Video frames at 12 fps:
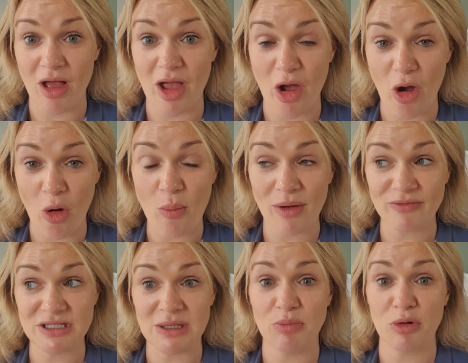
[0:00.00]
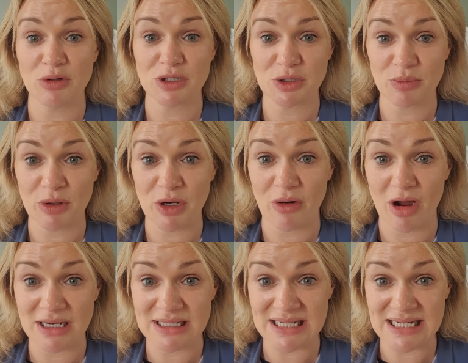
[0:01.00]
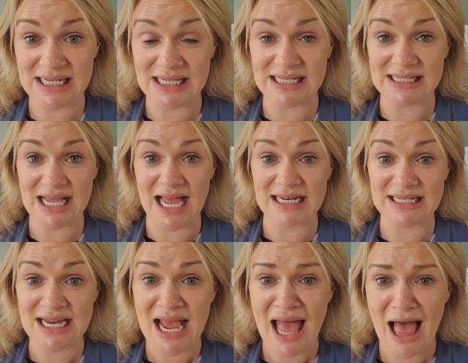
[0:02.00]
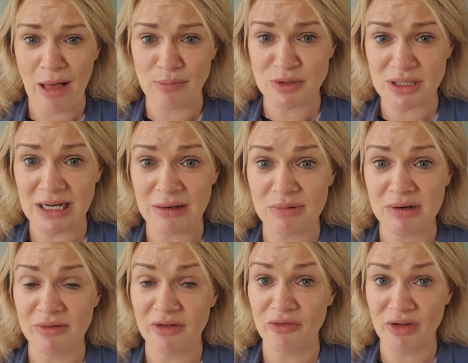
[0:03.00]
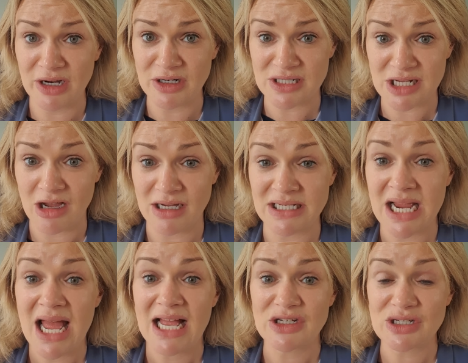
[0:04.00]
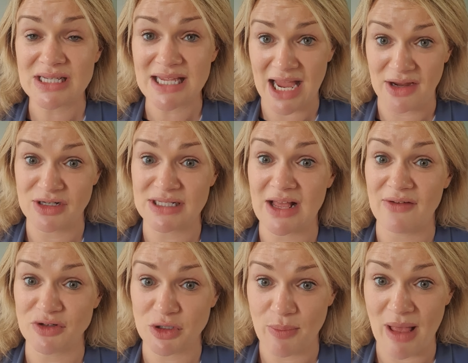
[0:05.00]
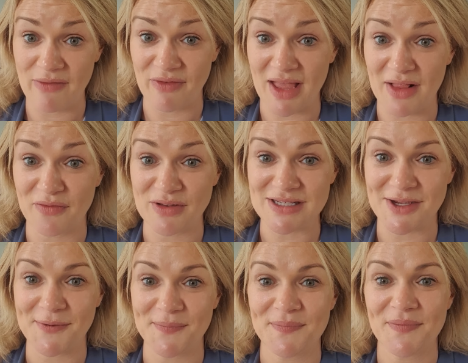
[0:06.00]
I hope I've debunked some of your ideas and helped a little bit of the fear side, and just get yourself to your pelvic health physio.